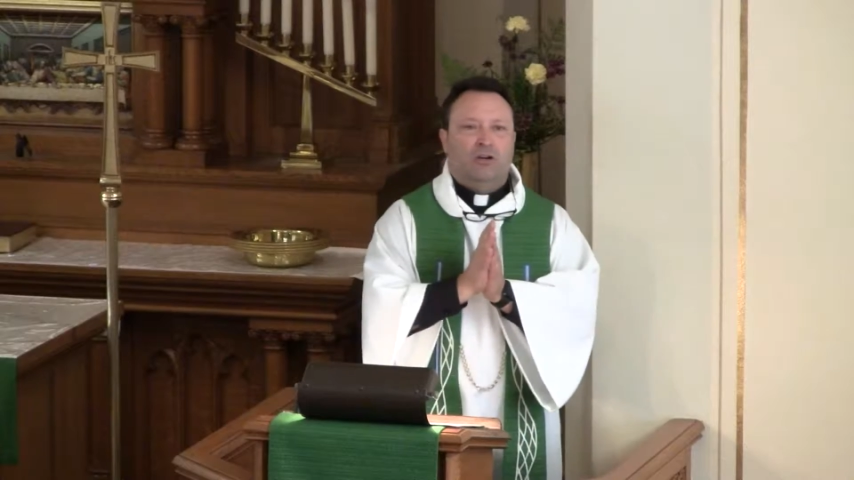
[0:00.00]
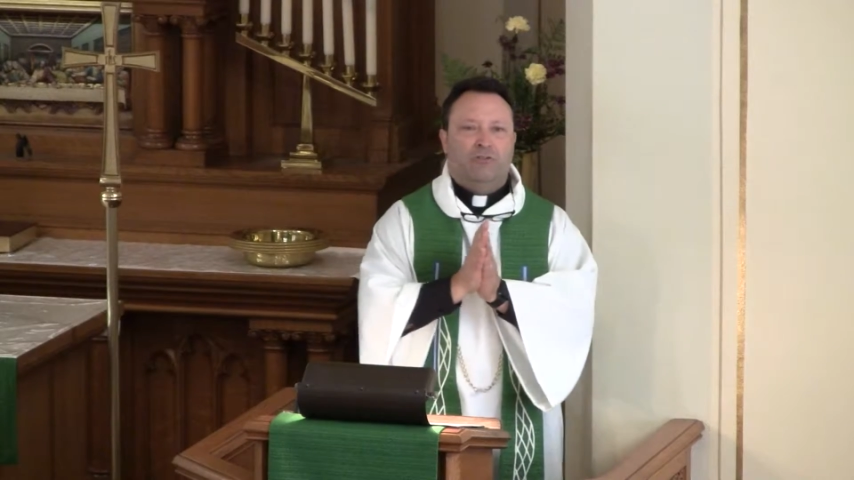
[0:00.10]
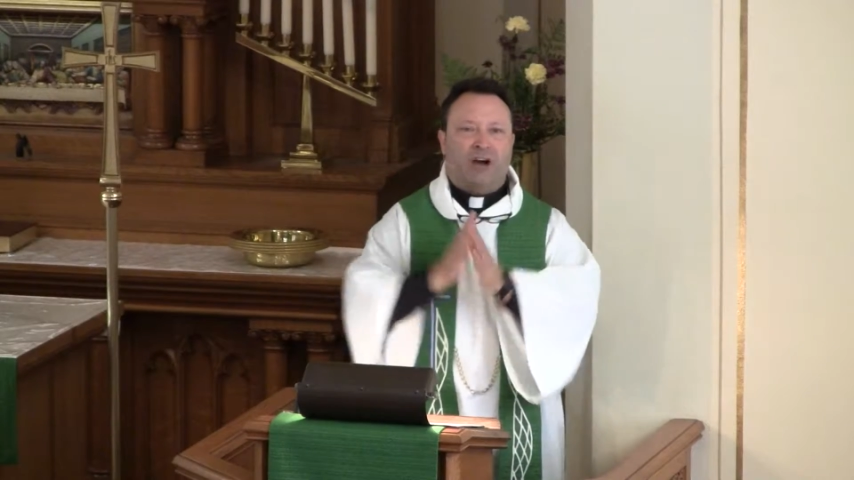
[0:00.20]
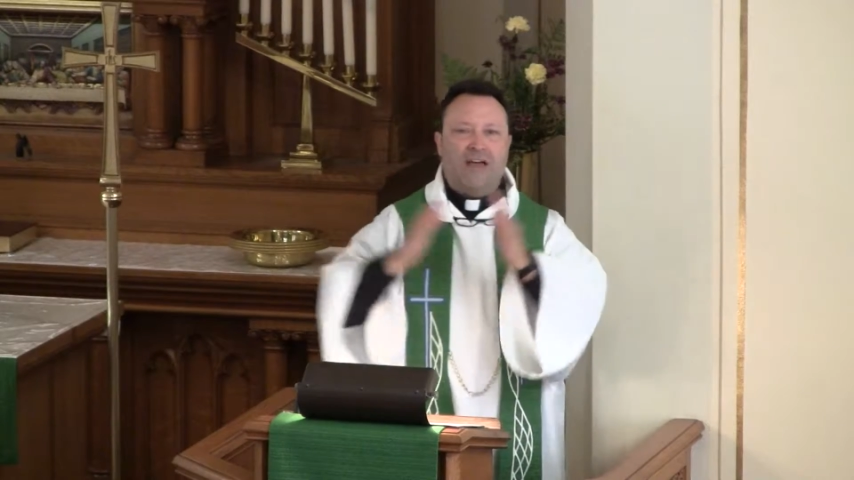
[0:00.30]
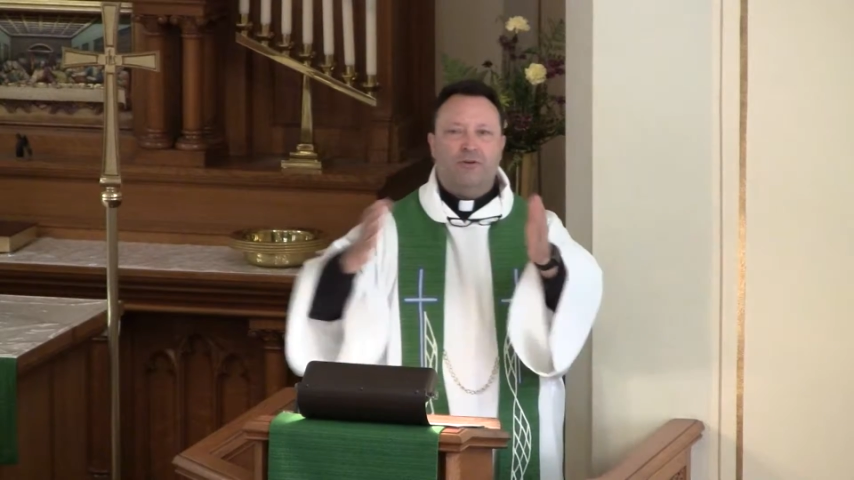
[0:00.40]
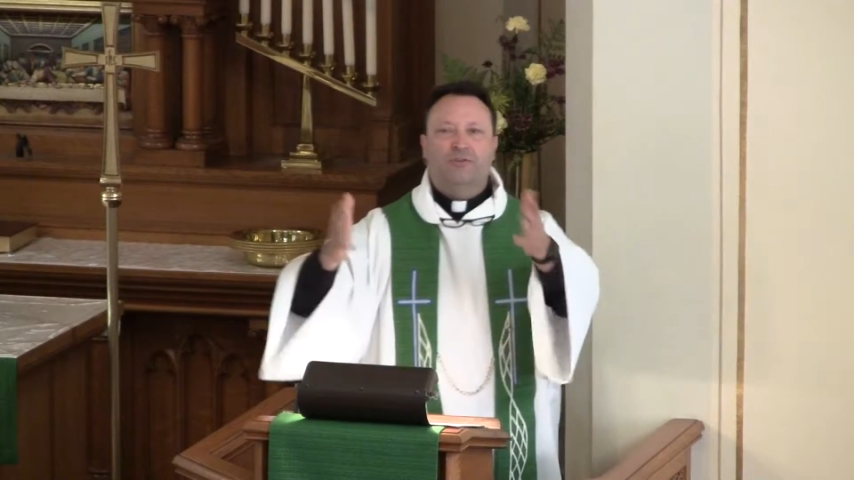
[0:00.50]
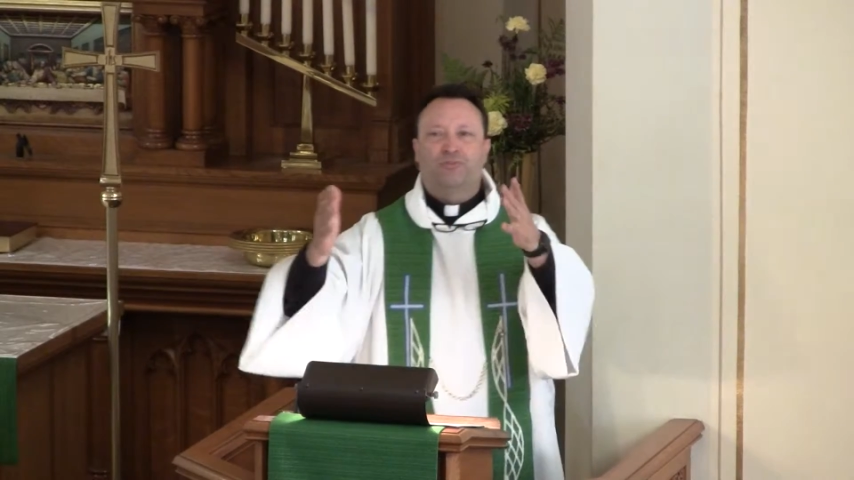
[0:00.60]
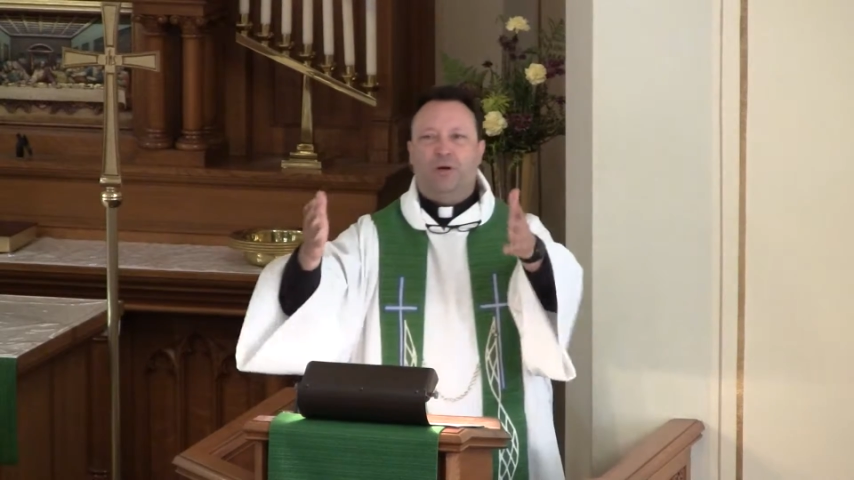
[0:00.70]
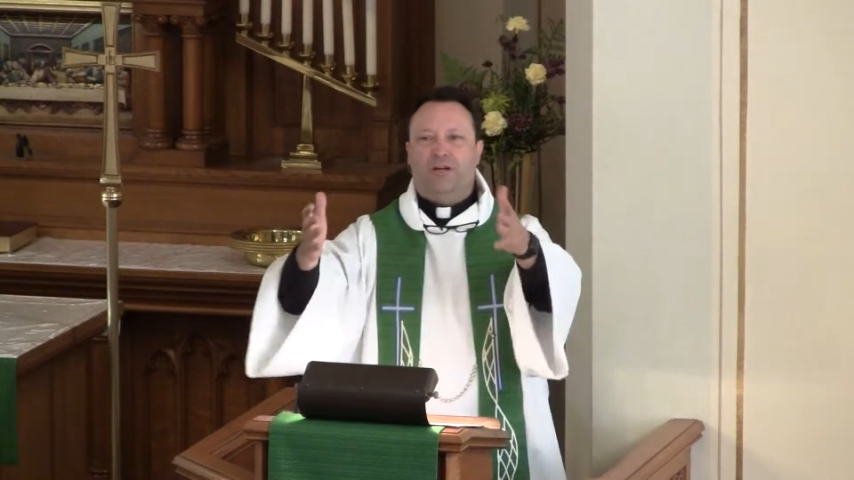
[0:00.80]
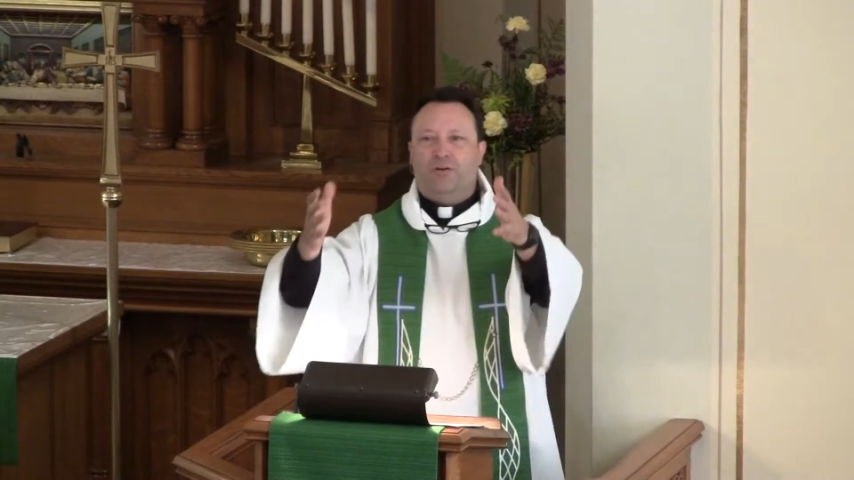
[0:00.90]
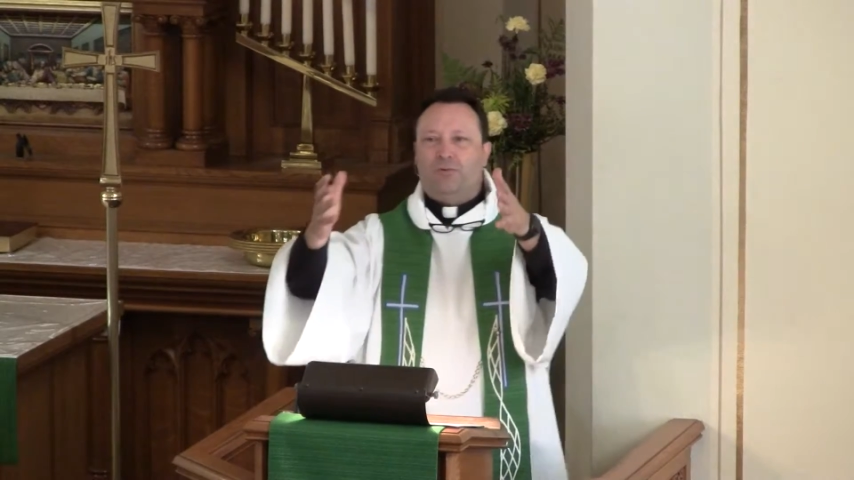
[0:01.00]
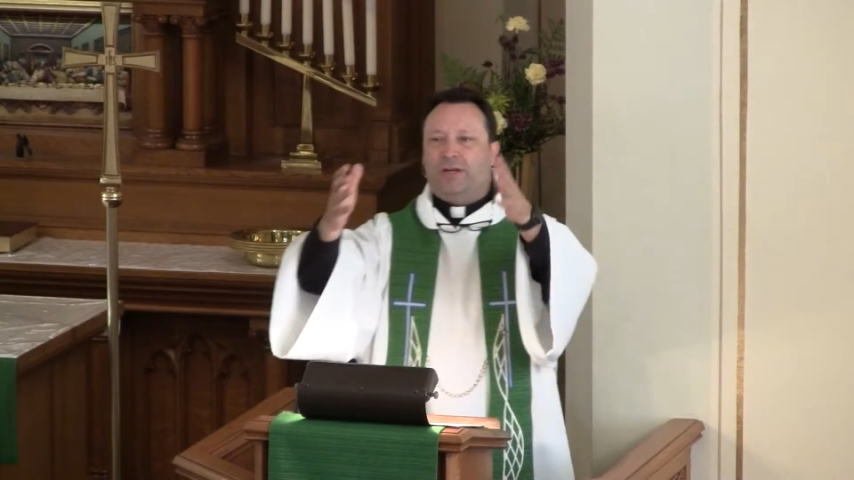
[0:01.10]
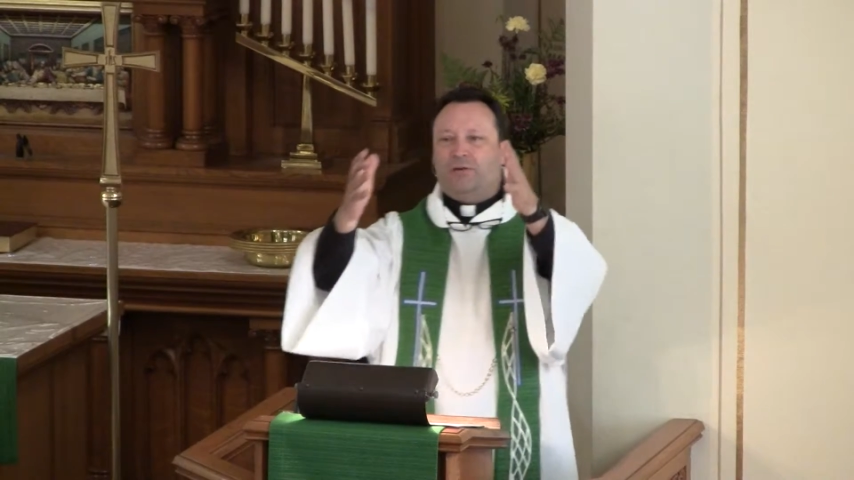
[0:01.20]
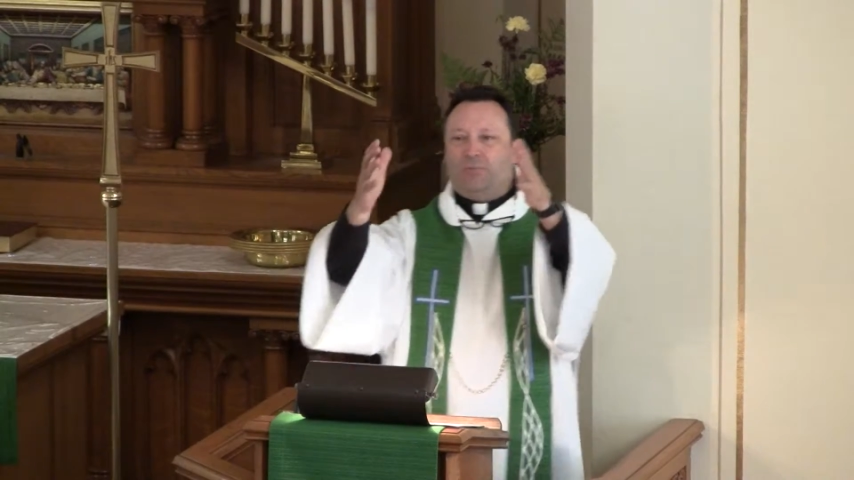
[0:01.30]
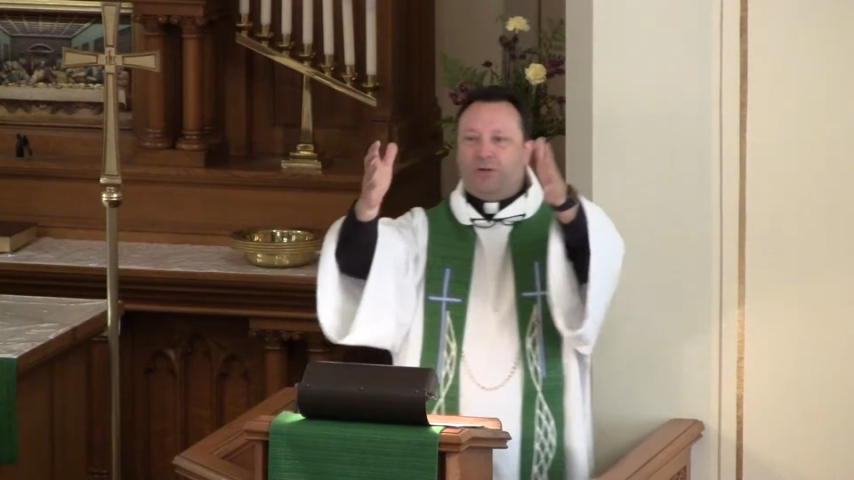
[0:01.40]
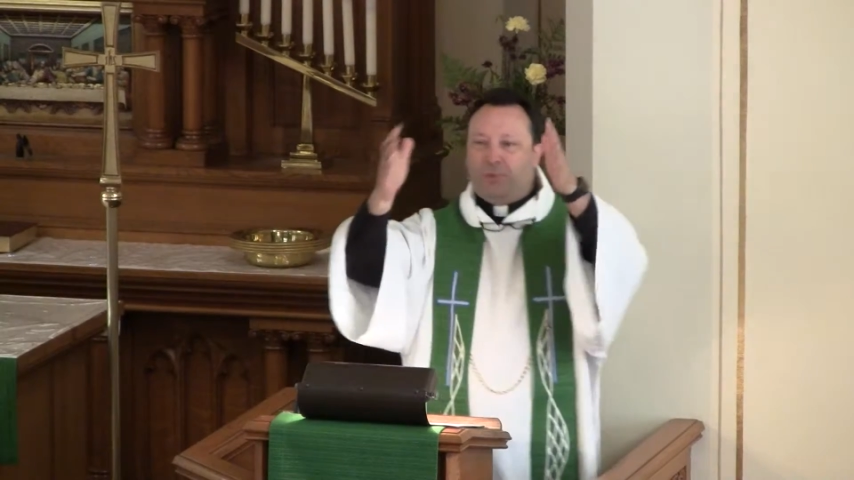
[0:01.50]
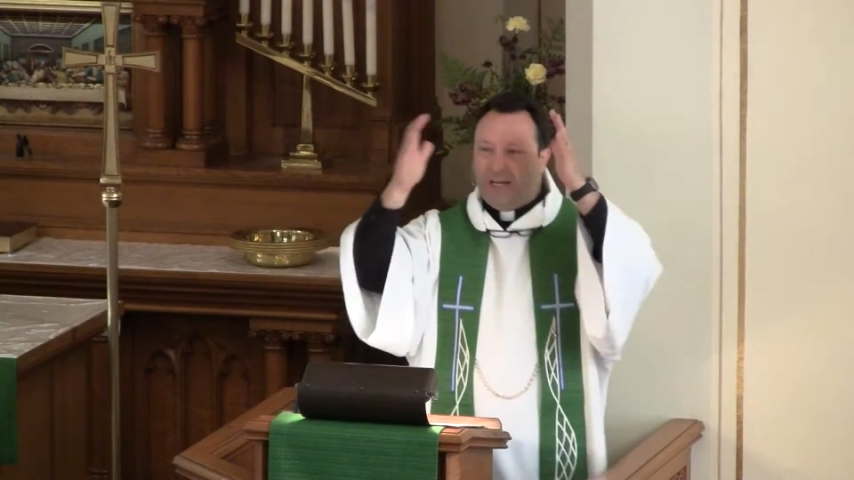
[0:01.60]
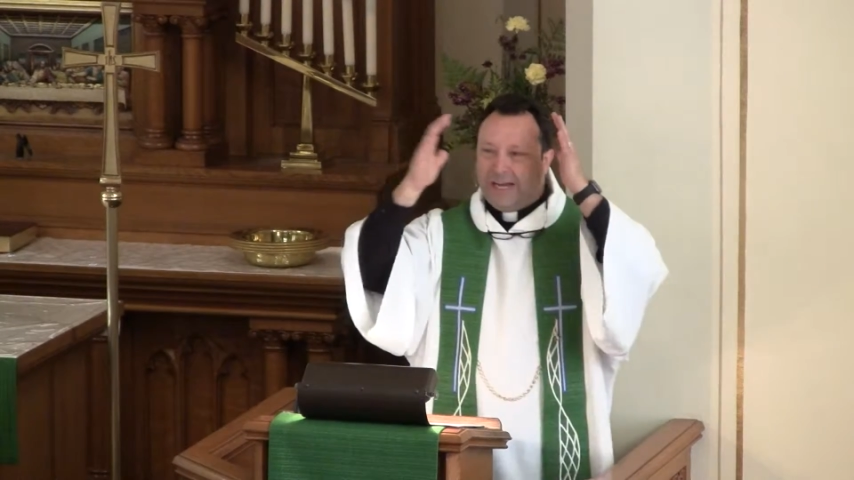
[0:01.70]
Fathers, when we